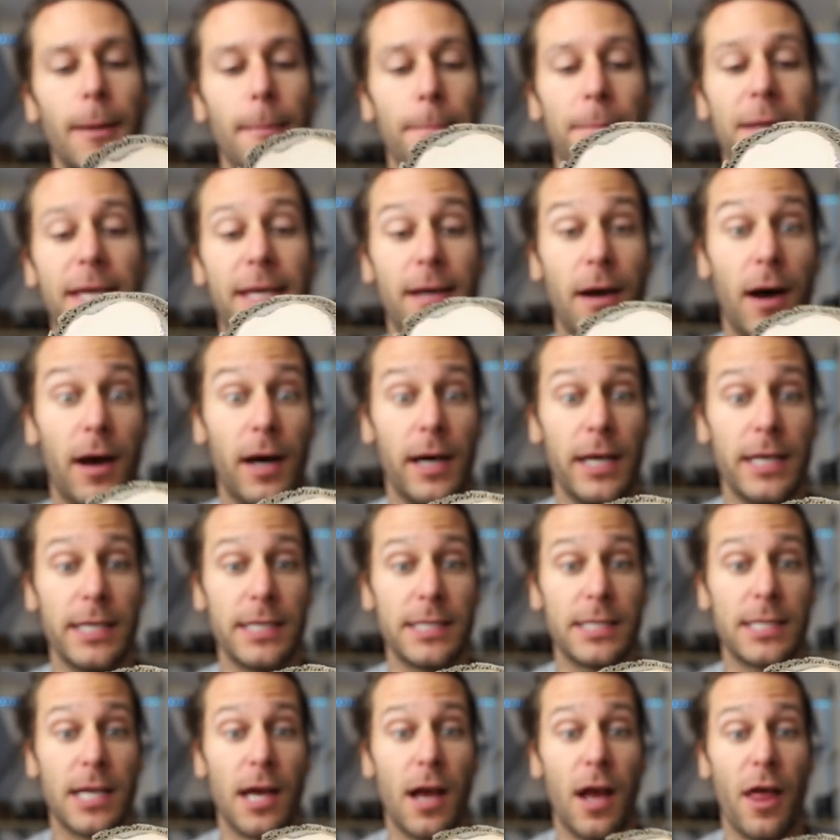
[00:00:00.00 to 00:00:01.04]

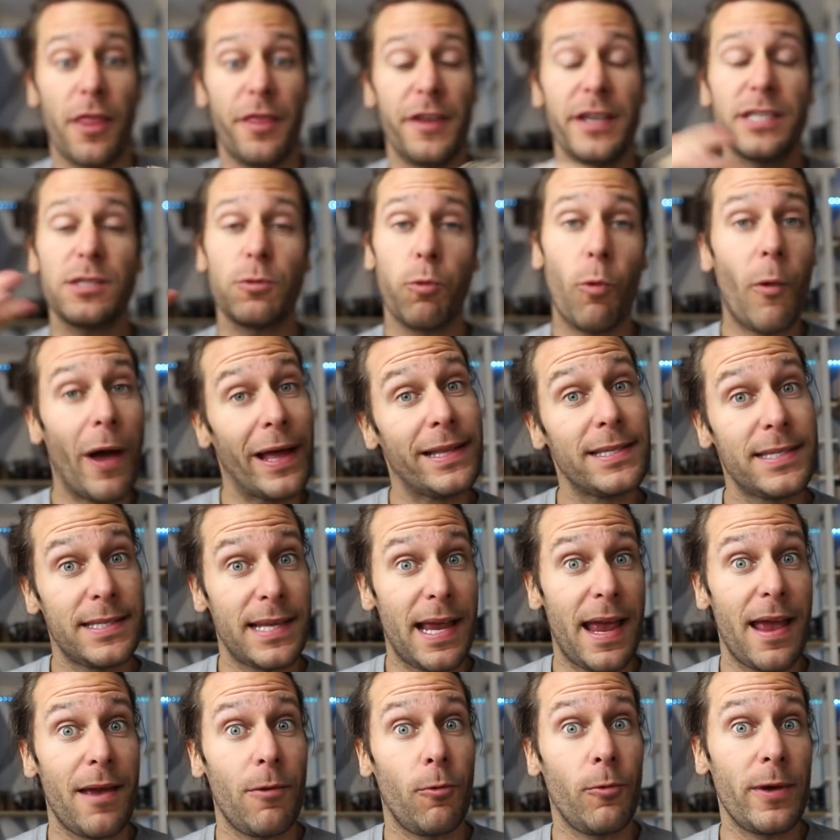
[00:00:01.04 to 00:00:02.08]
because this
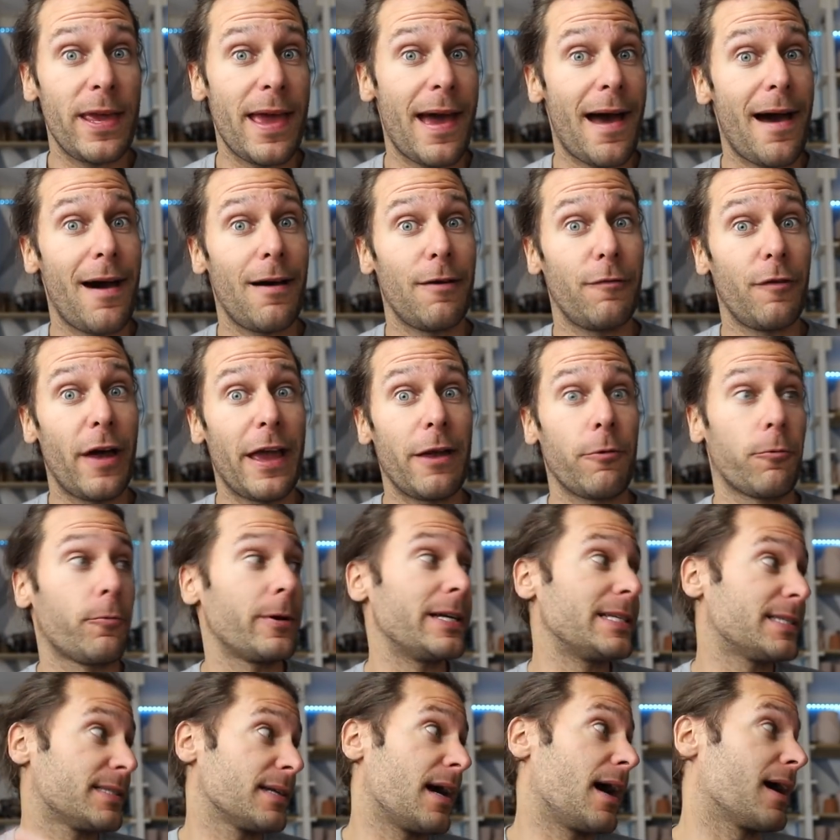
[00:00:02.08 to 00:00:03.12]
Wednesday we have a
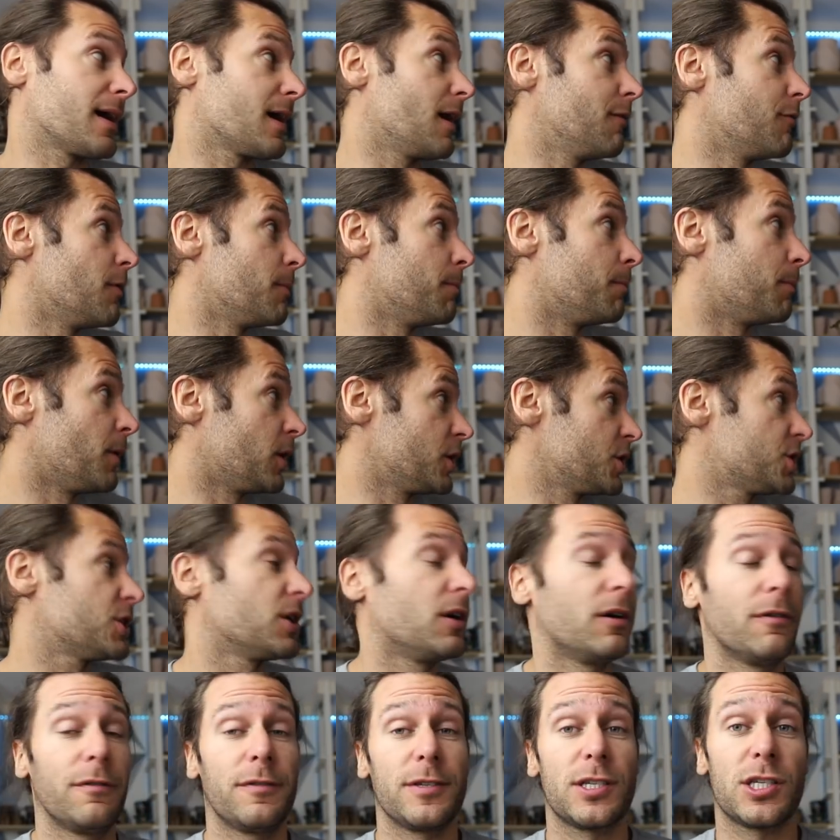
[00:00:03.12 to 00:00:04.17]
restock of a bunch
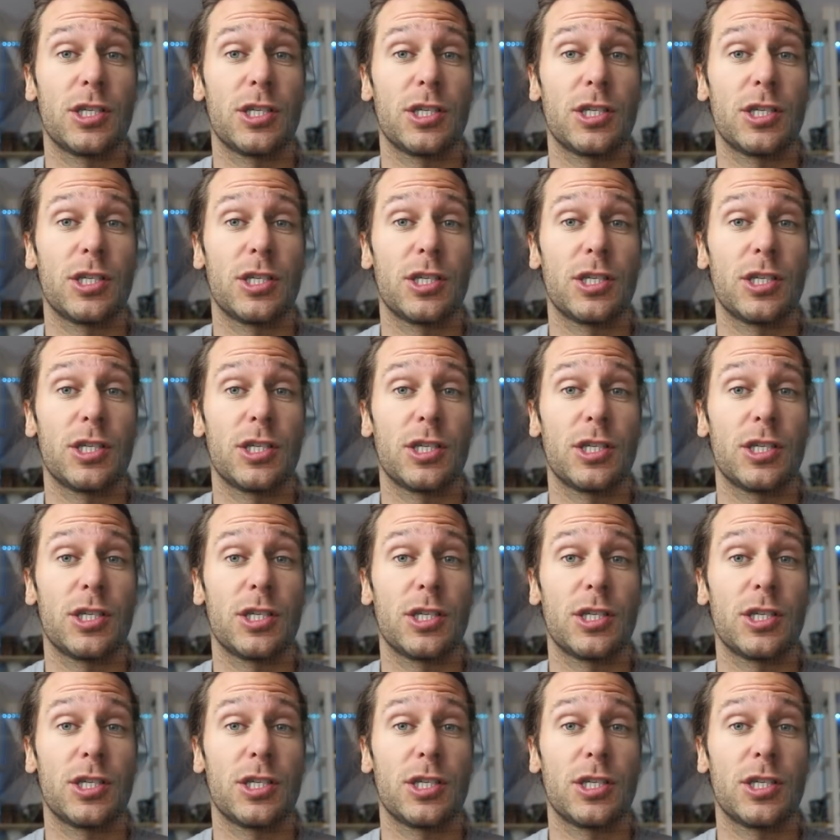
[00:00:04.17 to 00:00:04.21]
of